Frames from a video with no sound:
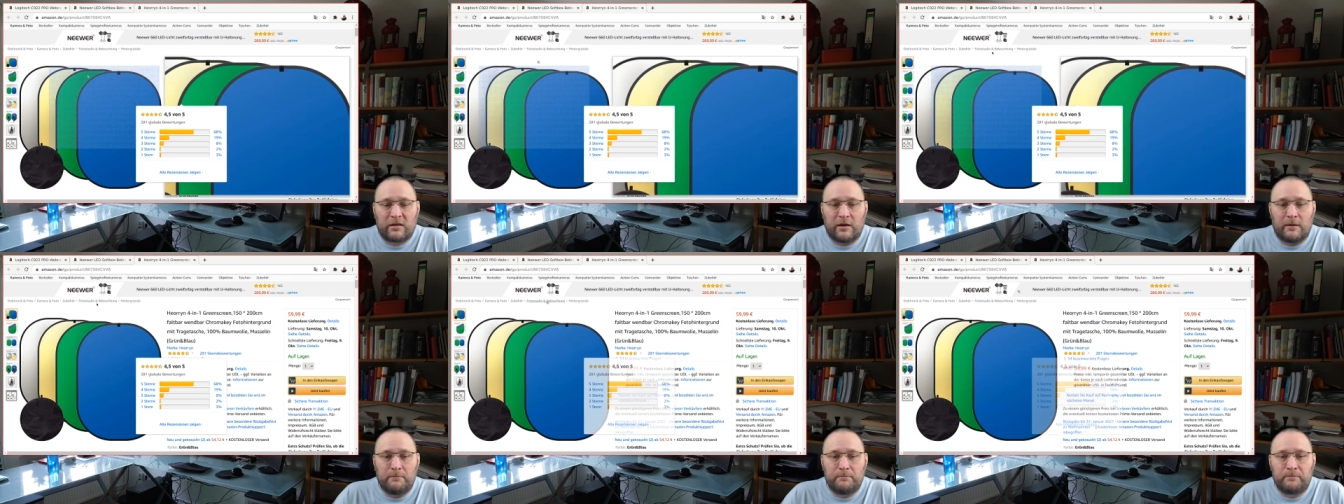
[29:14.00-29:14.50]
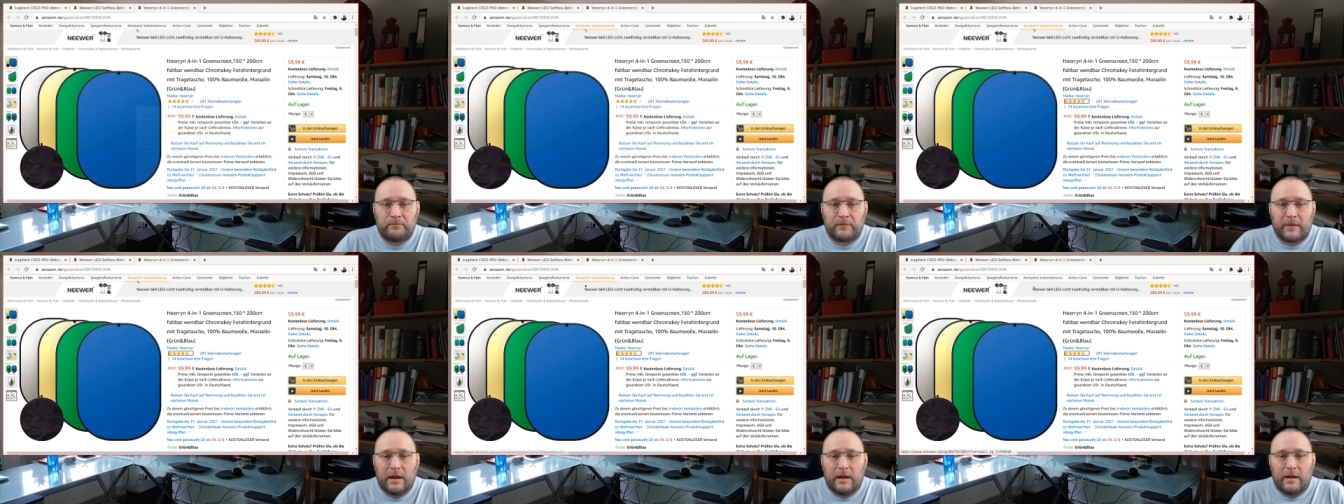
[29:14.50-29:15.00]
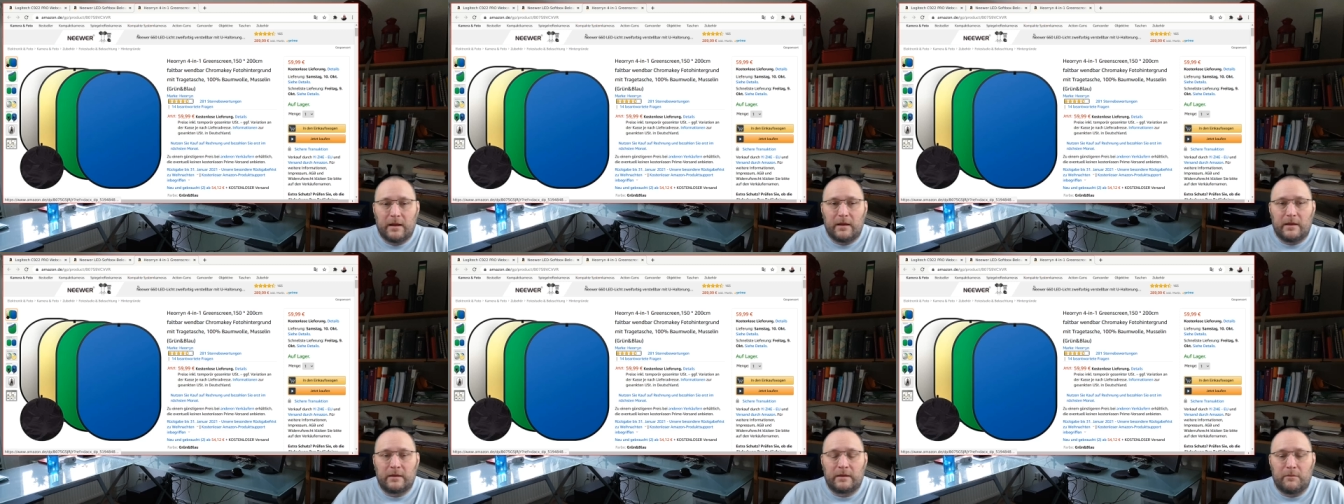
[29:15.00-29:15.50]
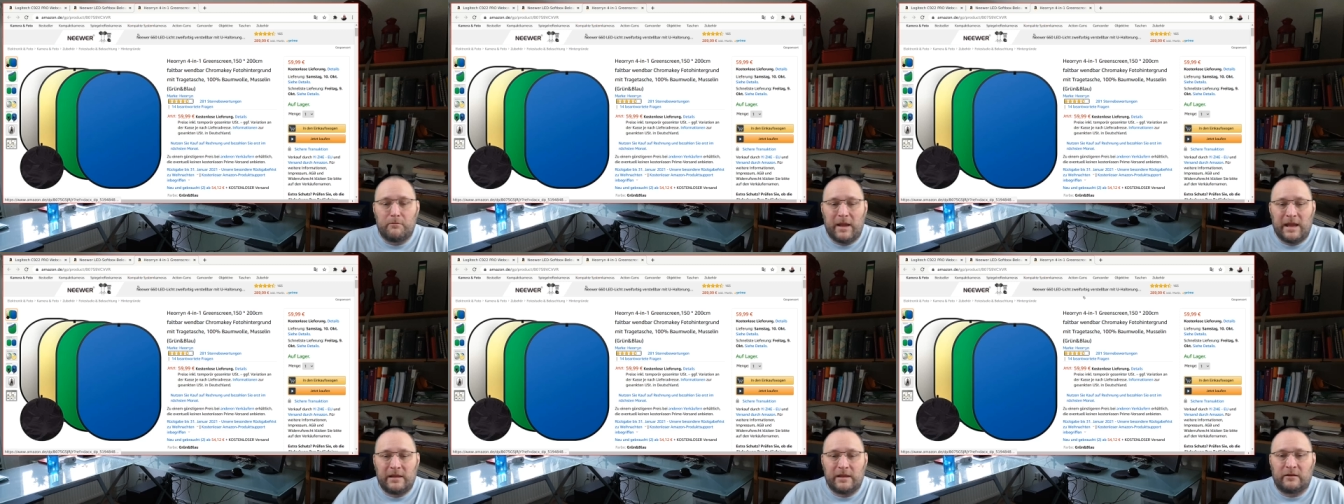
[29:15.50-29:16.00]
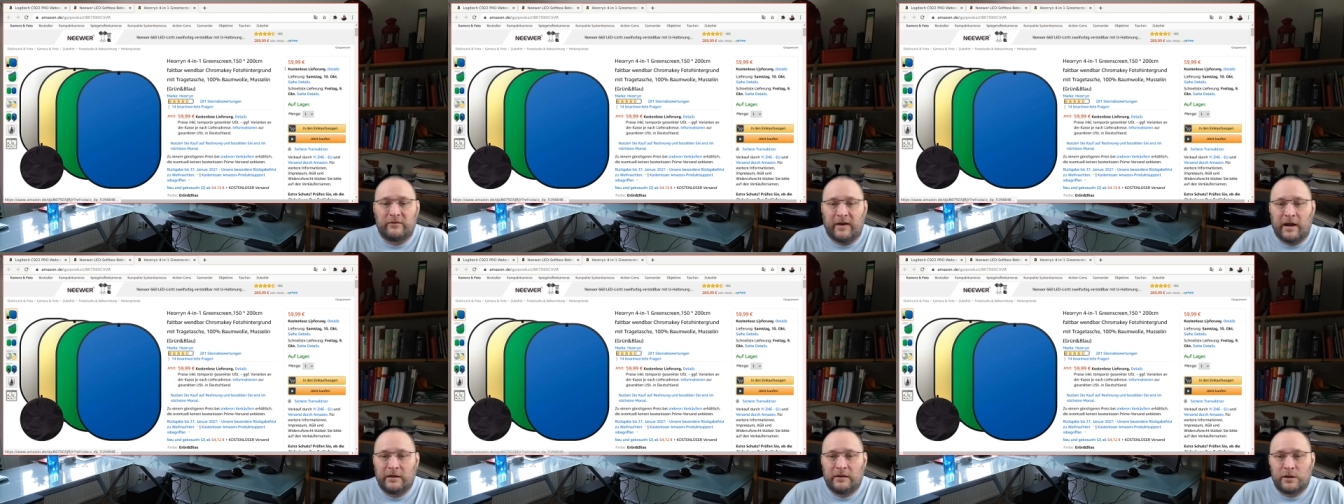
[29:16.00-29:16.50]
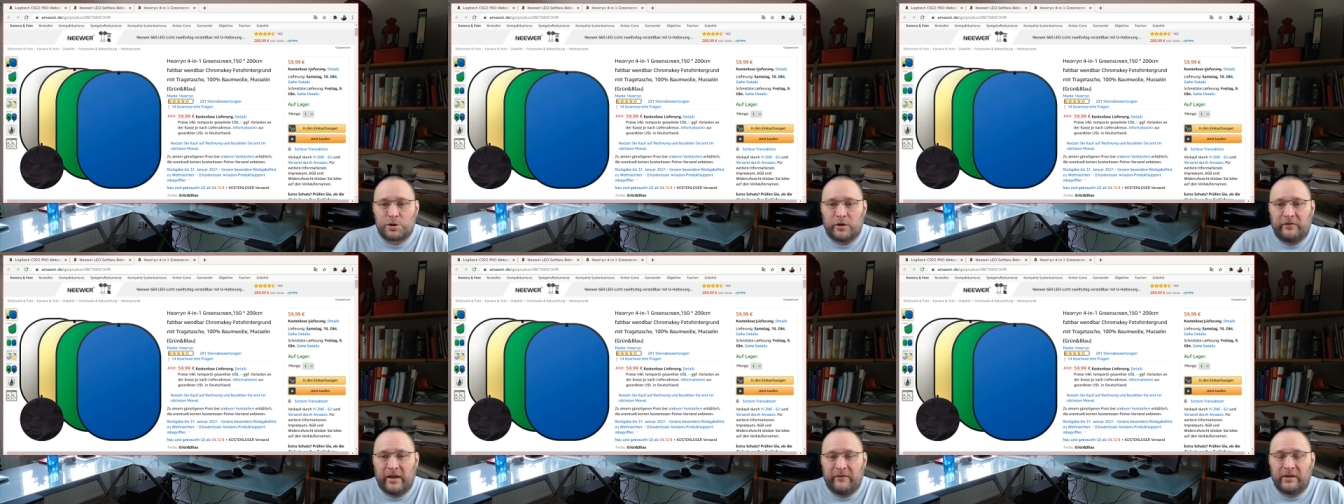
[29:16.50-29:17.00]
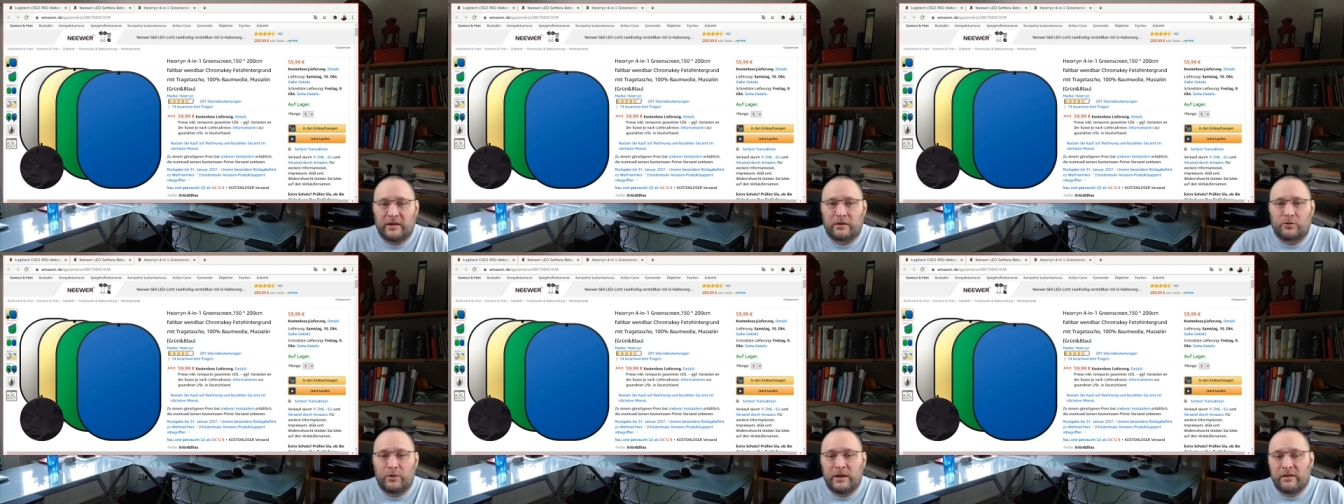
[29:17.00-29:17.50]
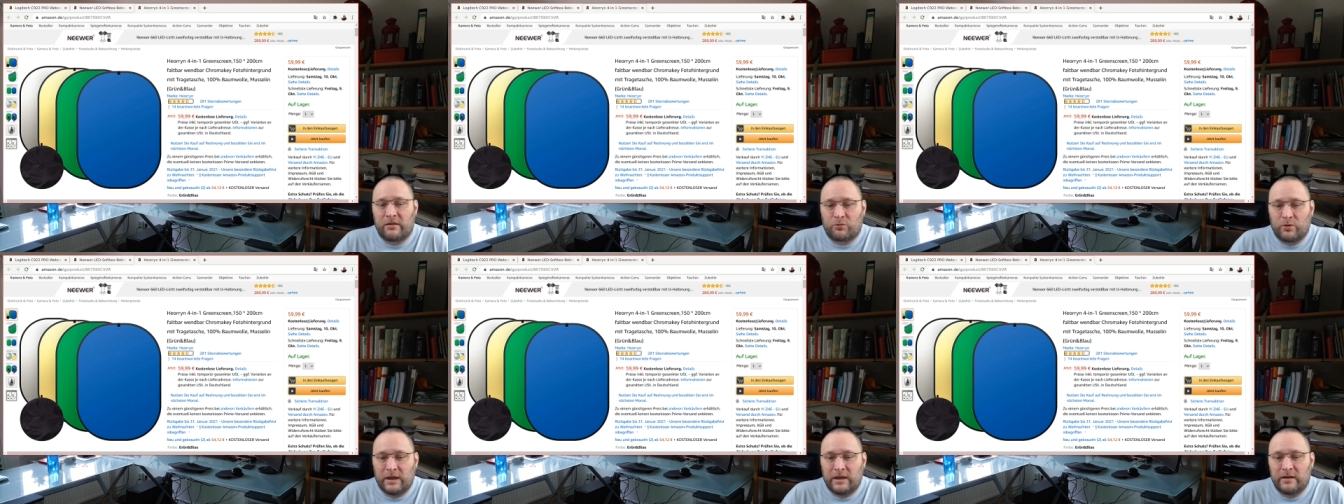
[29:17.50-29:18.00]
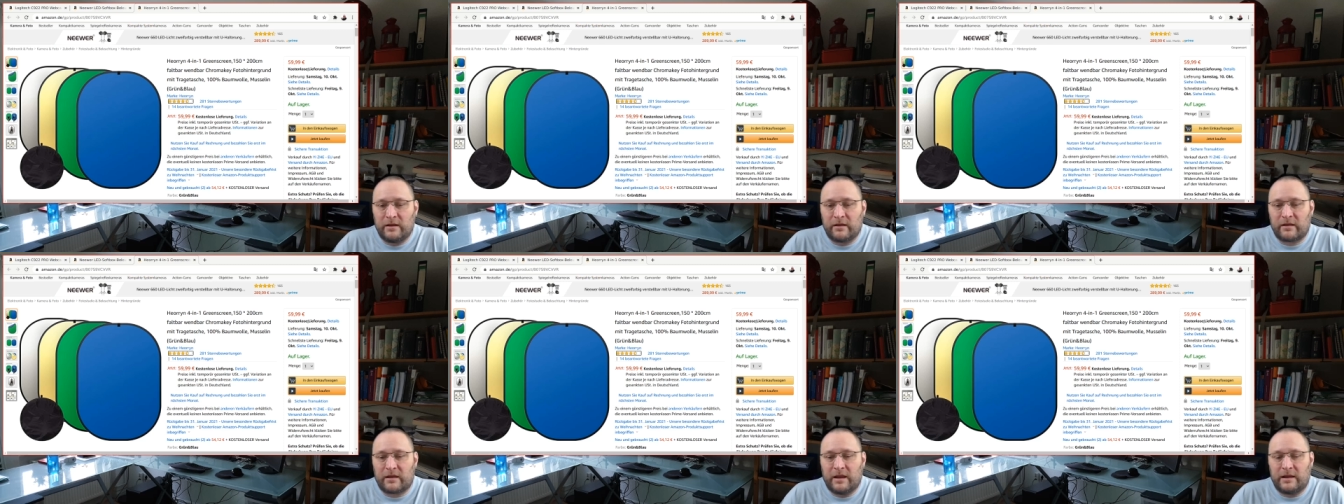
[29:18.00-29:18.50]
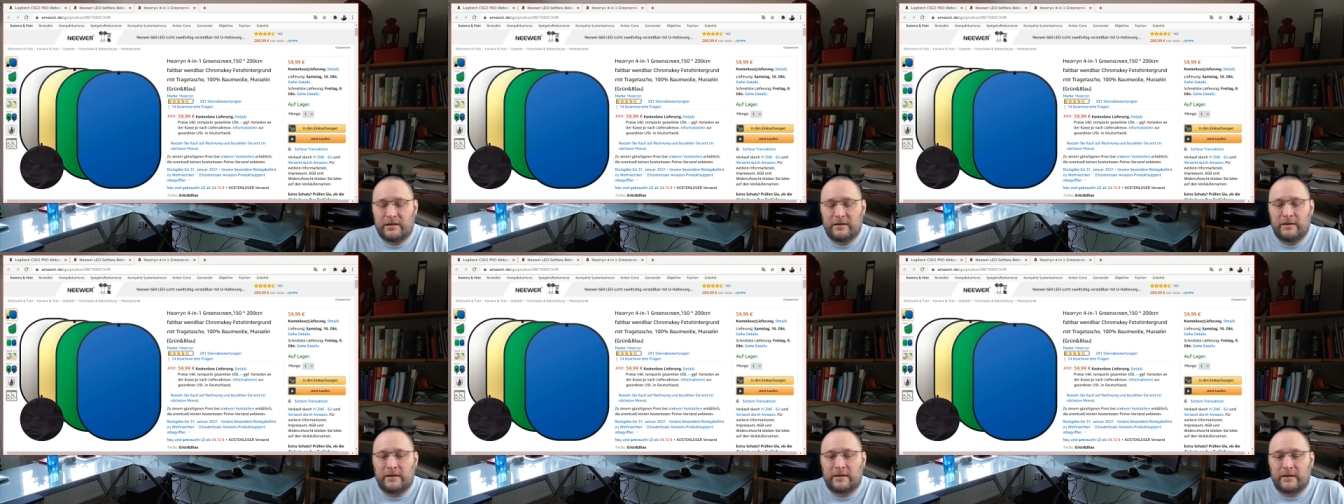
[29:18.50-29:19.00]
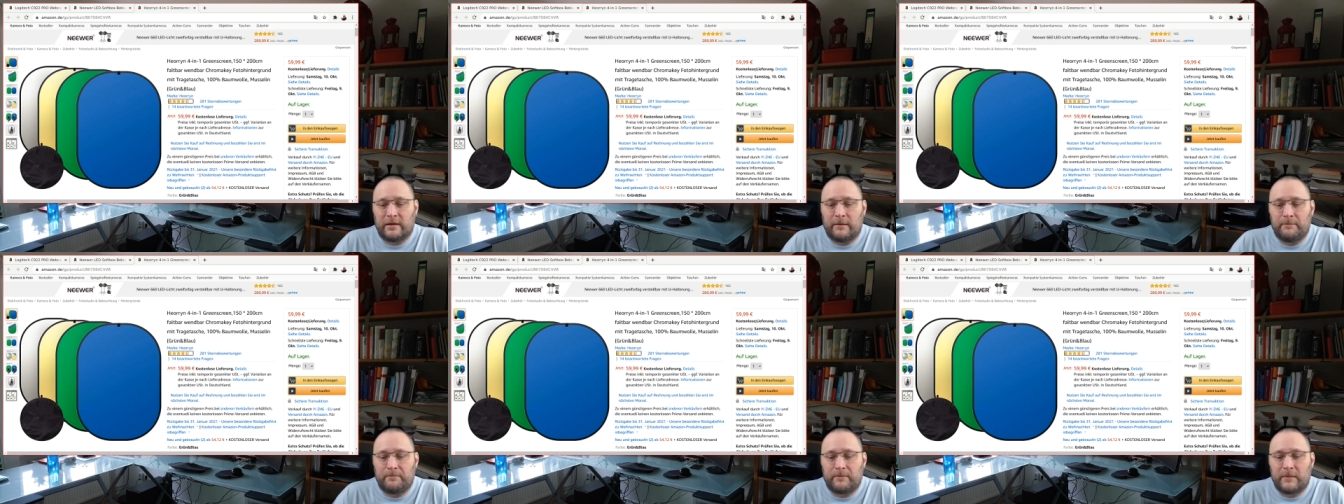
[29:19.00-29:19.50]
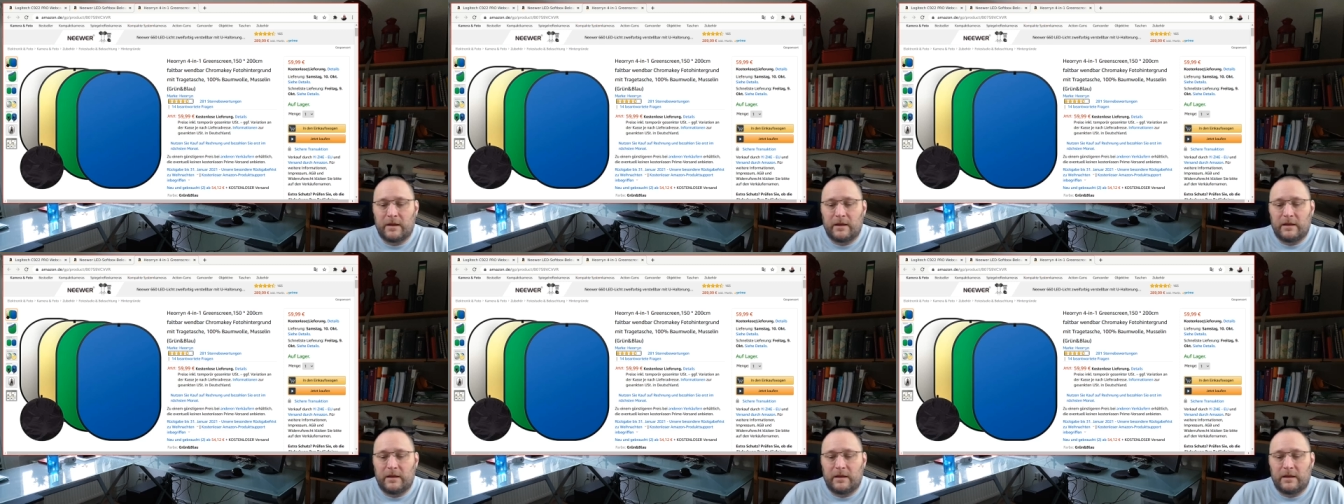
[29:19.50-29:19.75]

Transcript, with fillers: um, the main advantage of having a green screen is that it um,